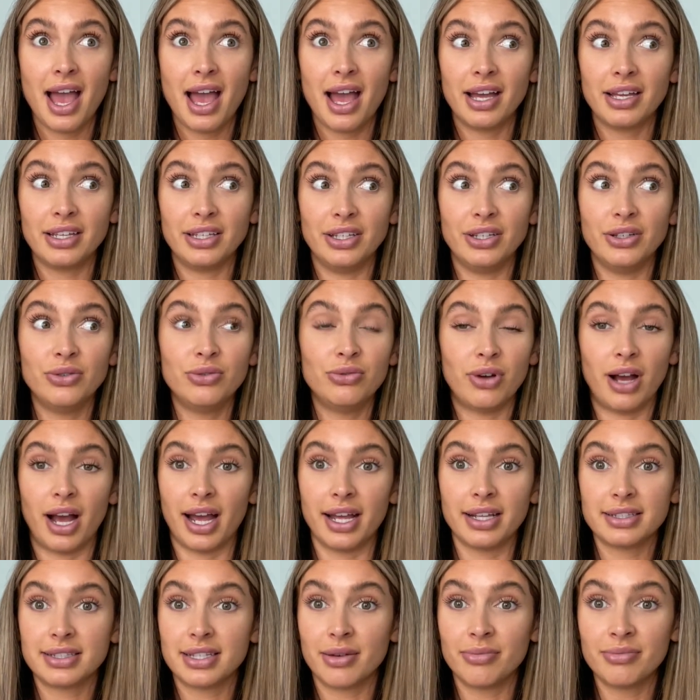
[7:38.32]

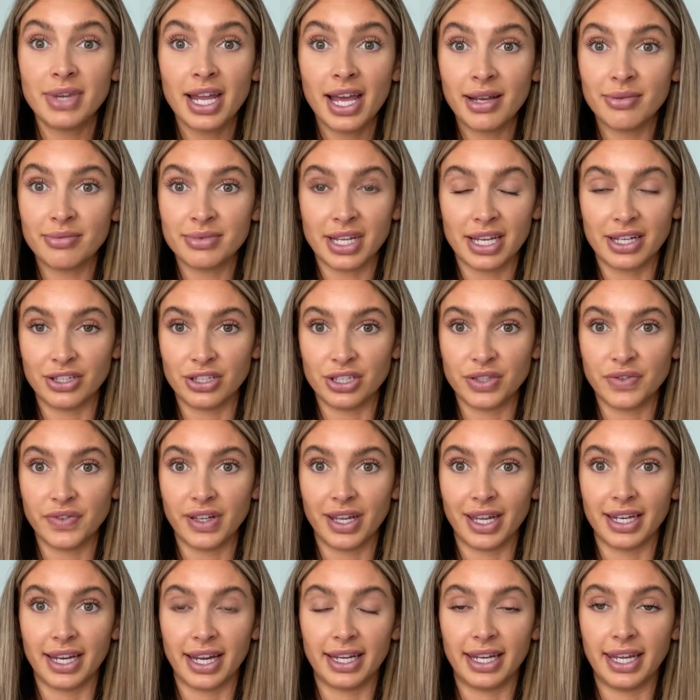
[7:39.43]
sometimes I just feel
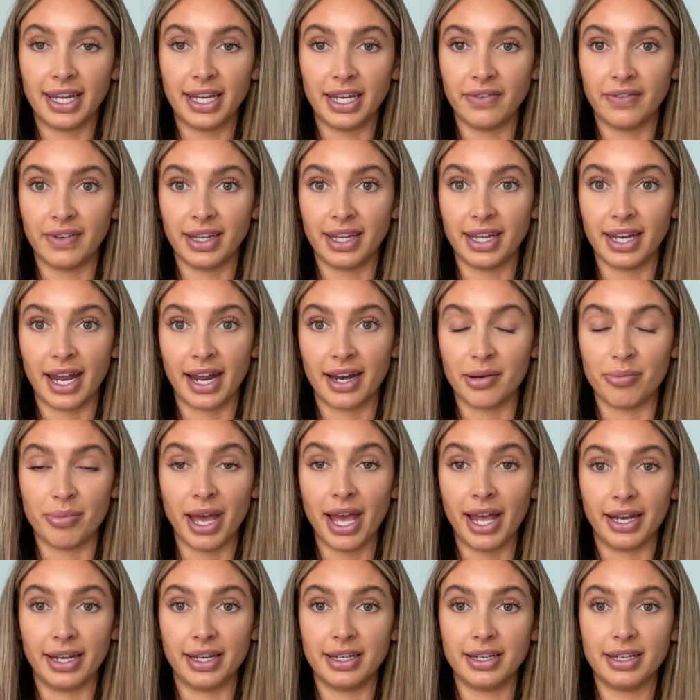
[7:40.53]
like I can't even get out of
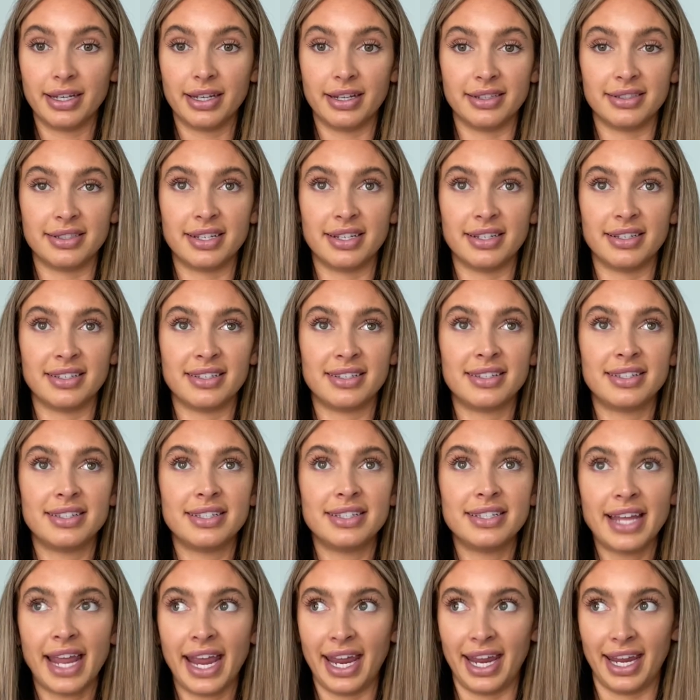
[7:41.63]
bed. It's
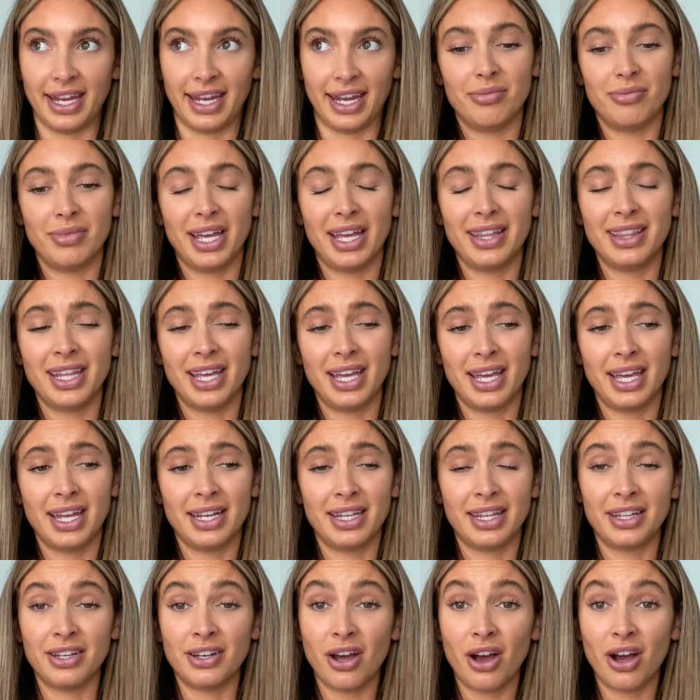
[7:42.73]
insane. And then
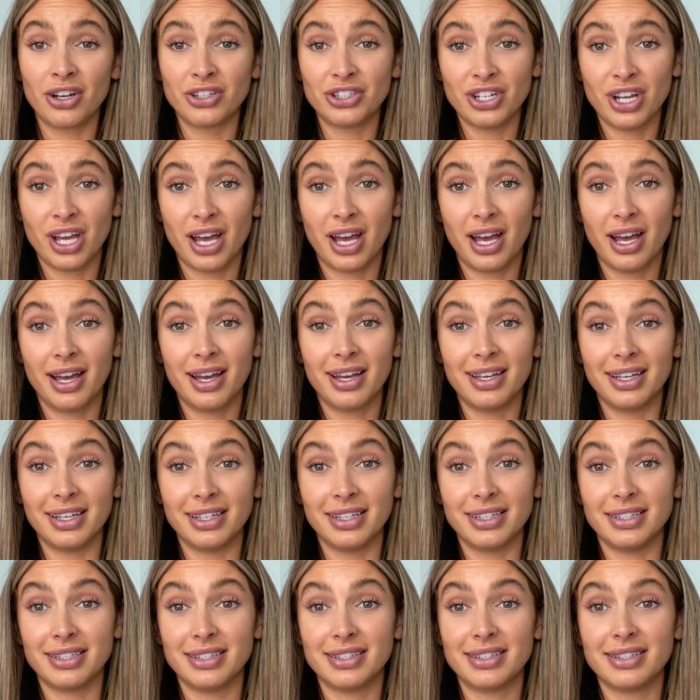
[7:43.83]
the nausea
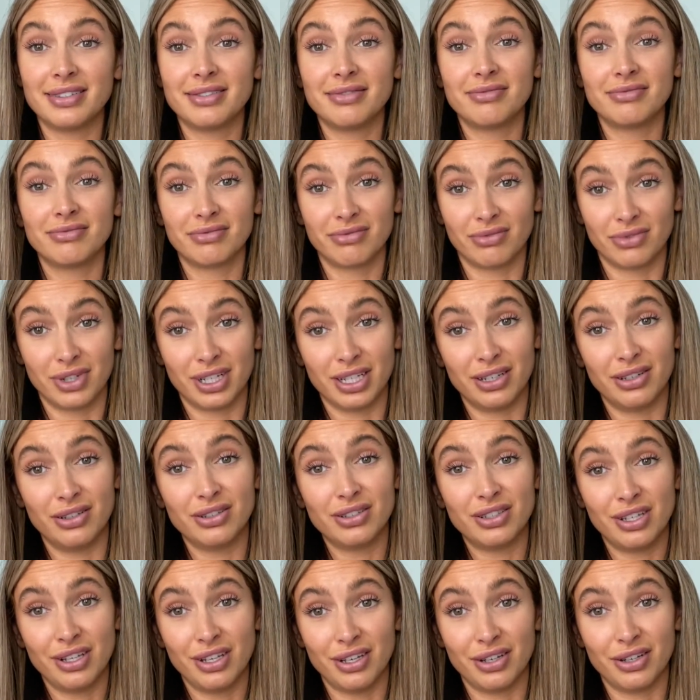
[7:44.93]
is real
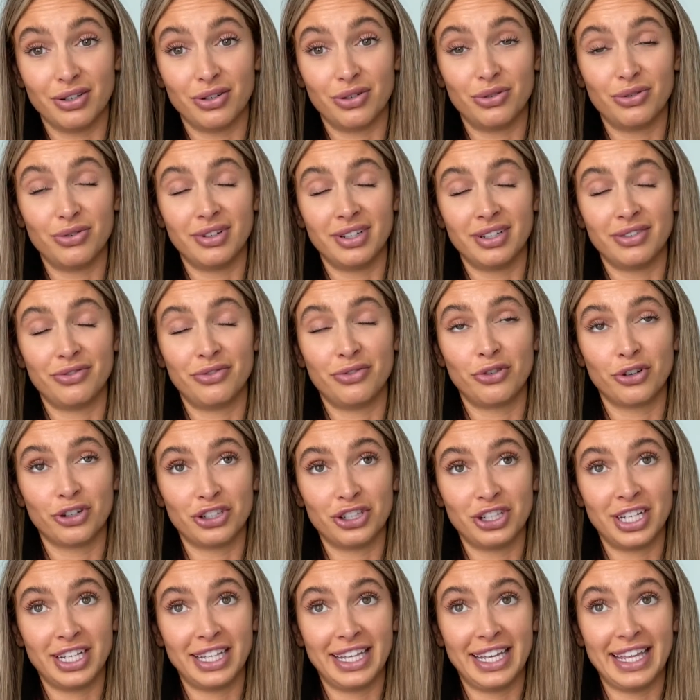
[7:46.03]
too.
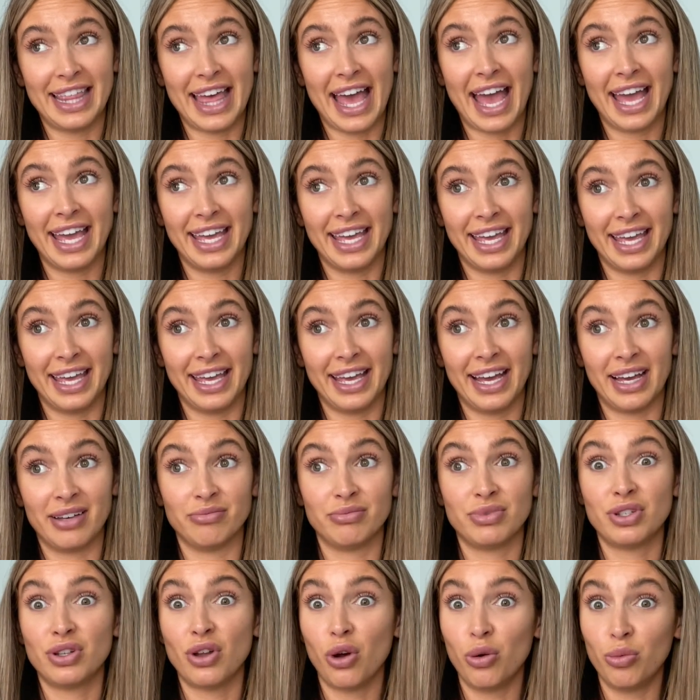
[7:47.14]
Unfortunately, that hit. I'm
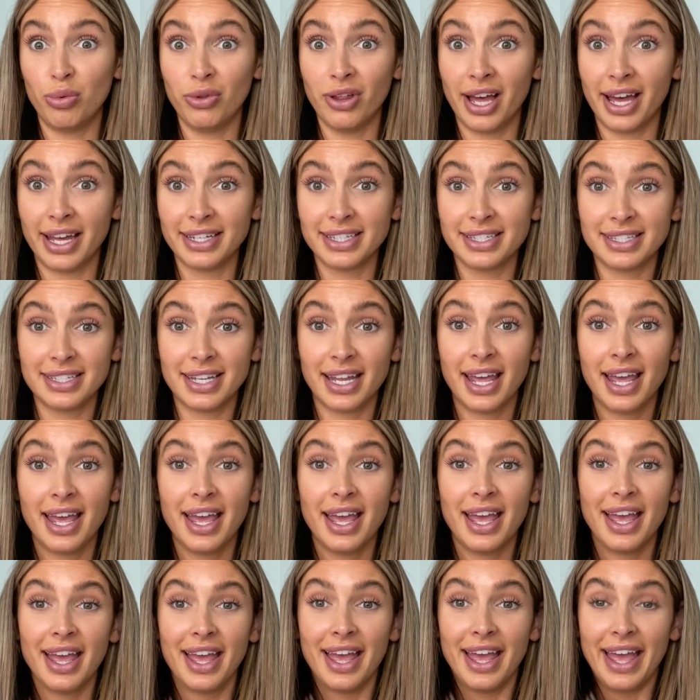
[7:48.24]
so blessed
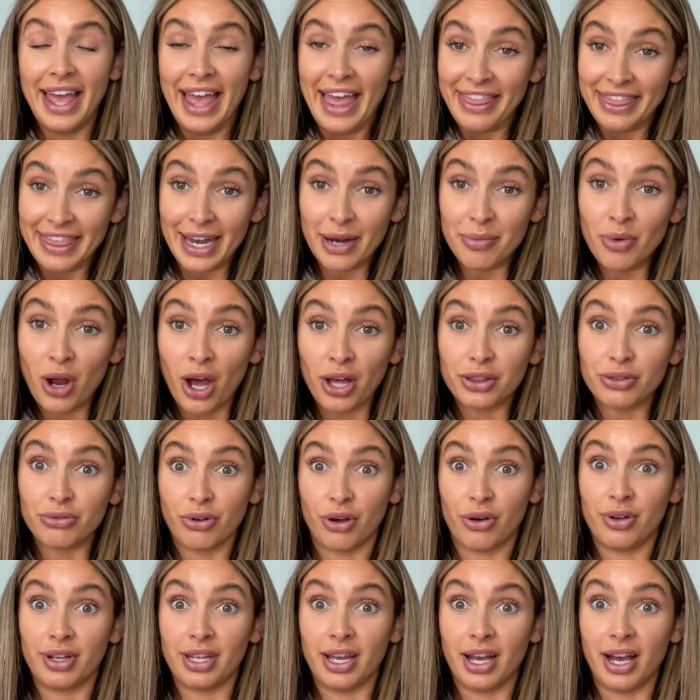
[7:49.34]
that I'm not
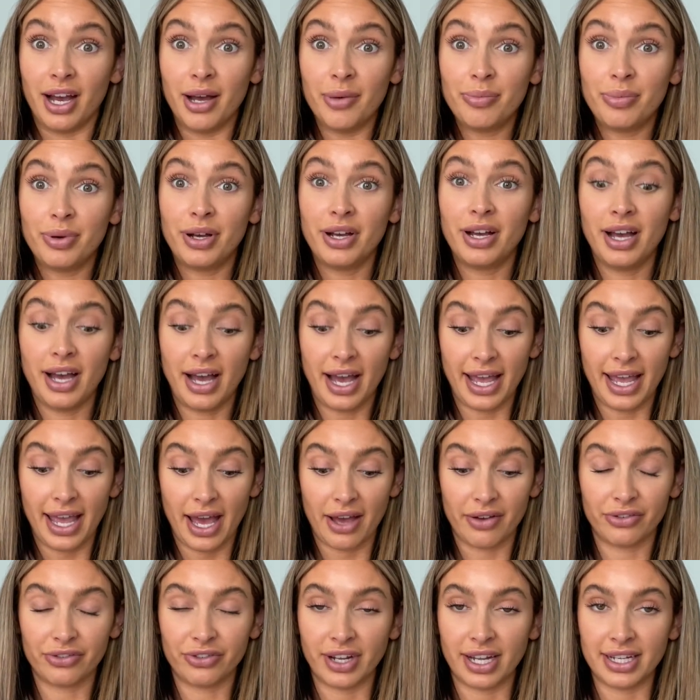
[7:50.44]
throwing up. I
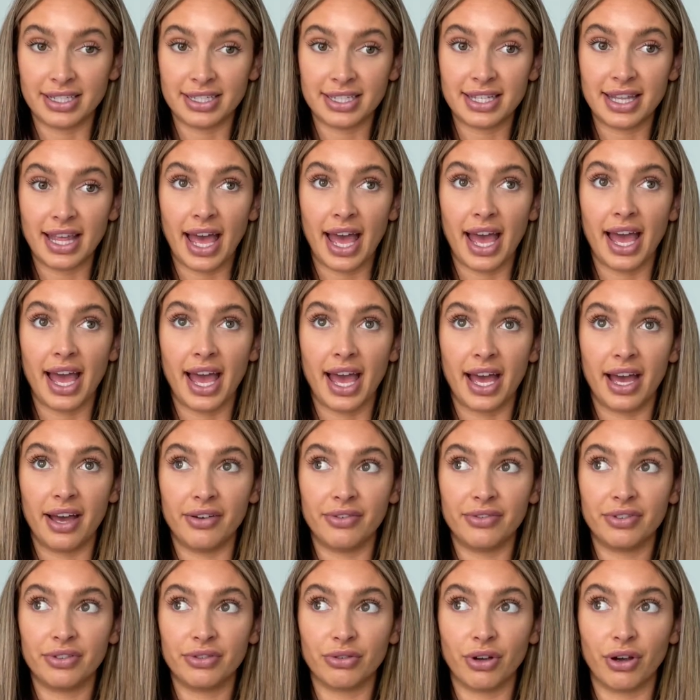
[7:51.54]
have friends that have
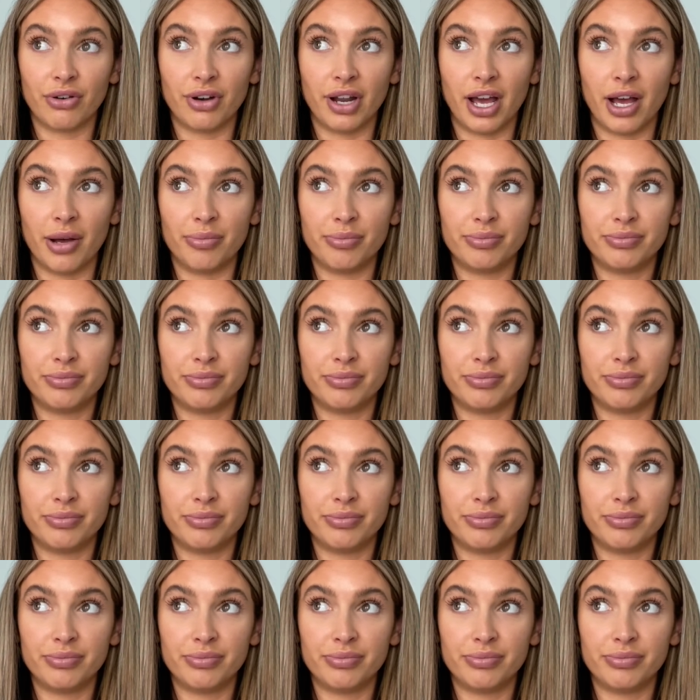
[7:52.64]
thrown up